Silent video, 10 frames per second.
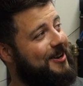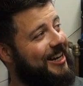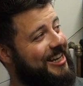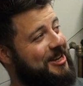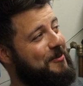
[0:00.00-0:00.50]

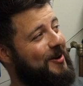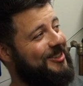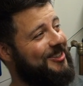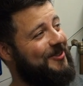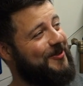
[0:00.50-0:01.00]
Click you
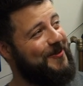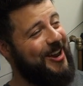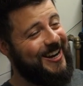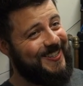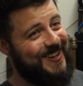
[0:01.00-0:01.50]
want to come
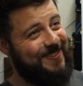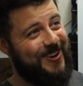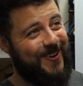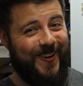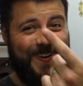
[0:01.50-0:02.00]
next to the
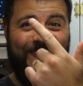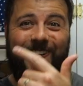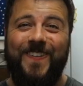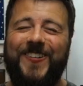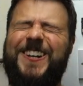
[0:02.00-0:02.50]

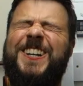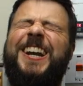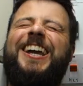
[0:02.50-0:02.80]
video.